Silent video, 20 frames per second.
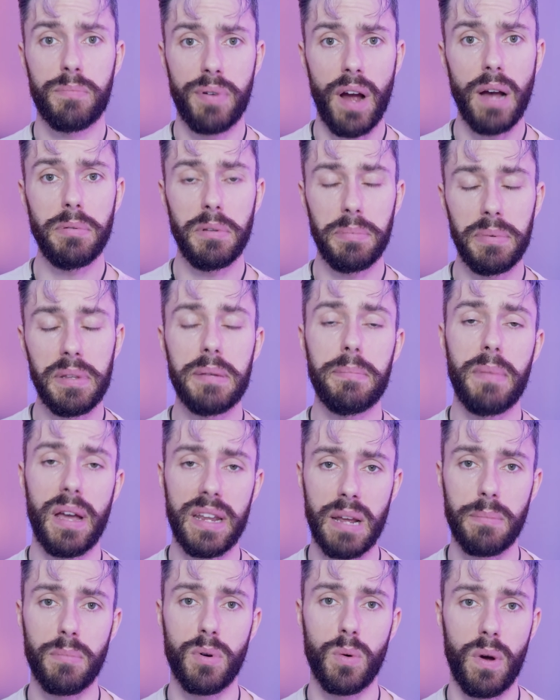probably my
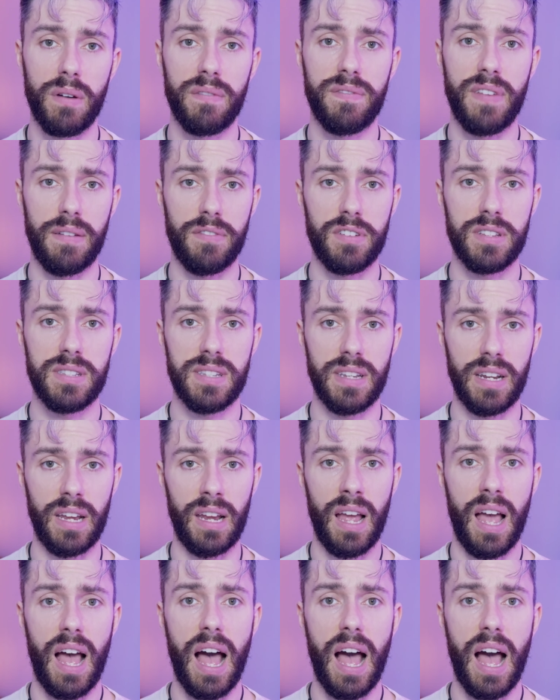#1 favorite city.